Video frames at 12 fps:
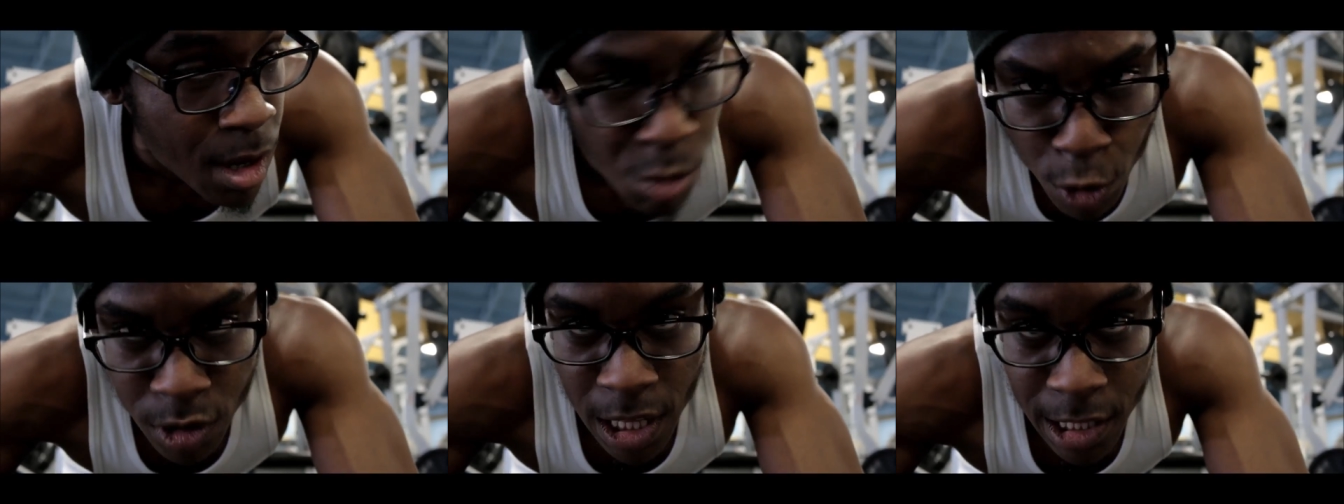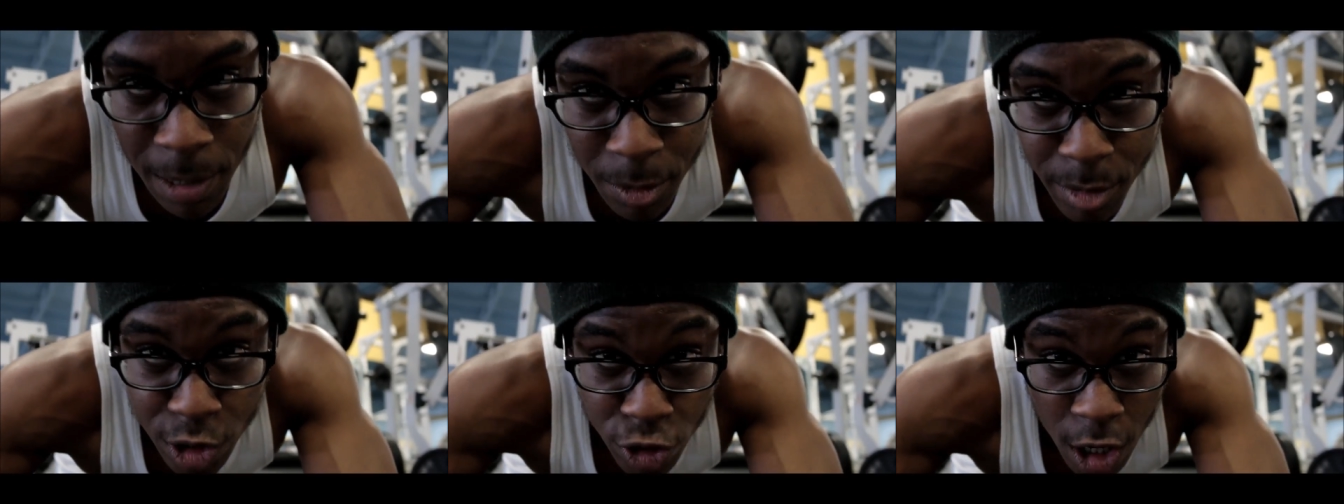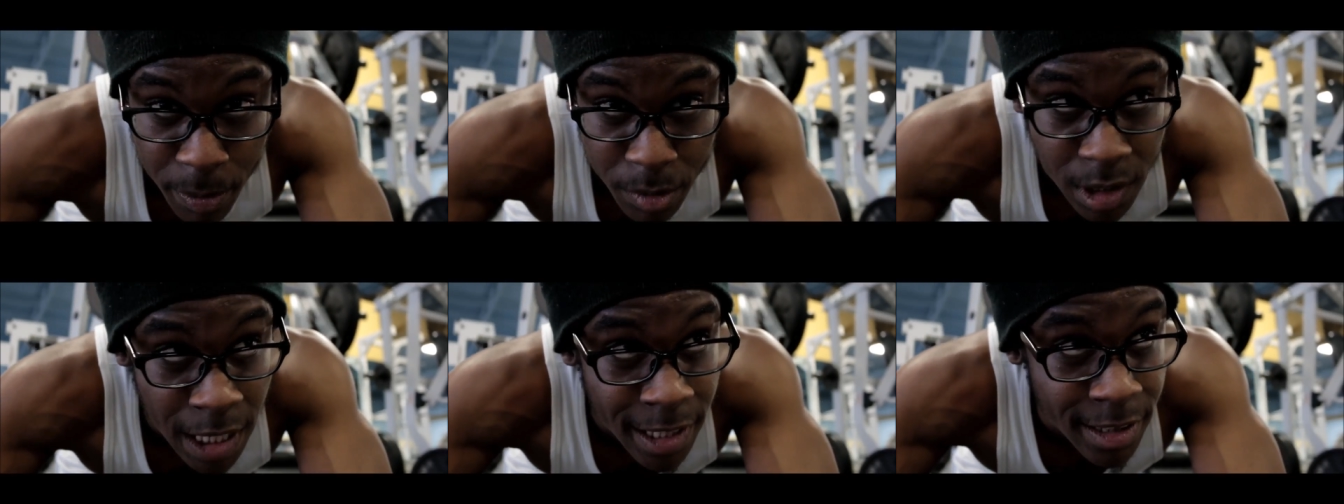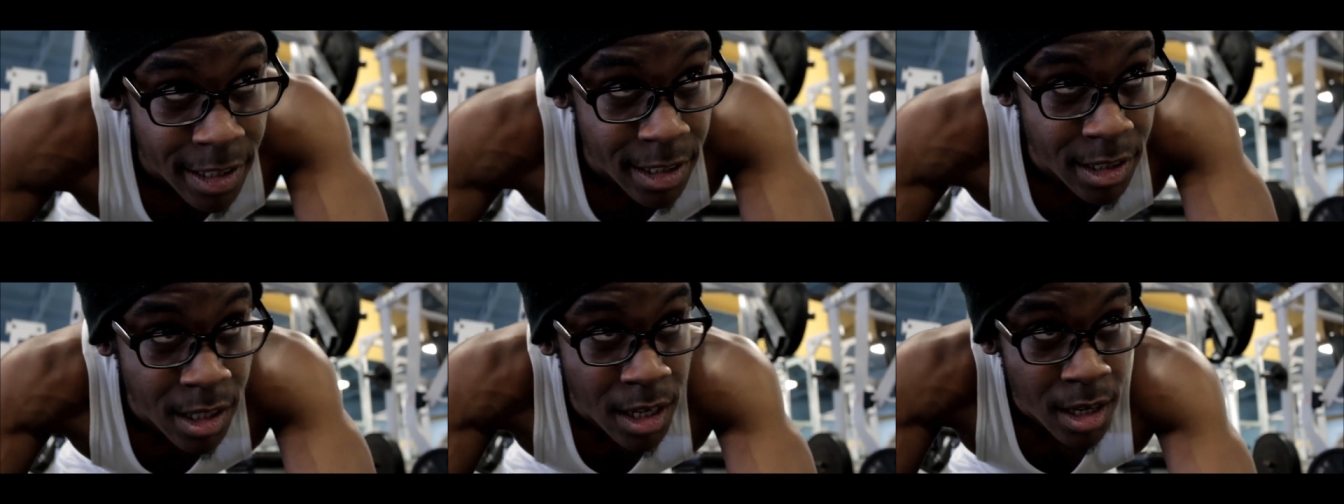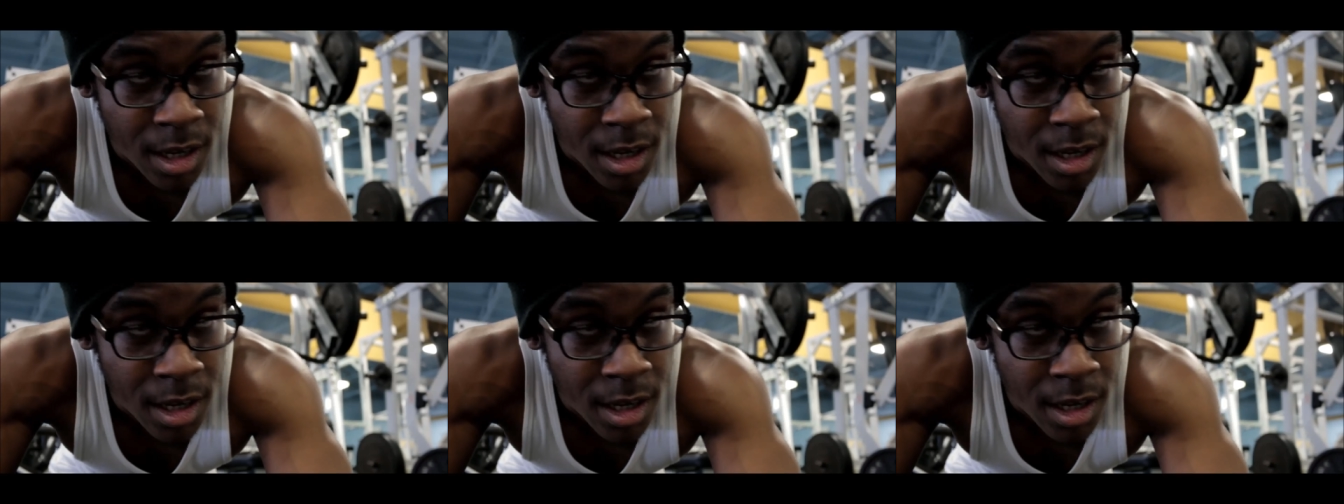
Most likely I'm gonna be drop setting this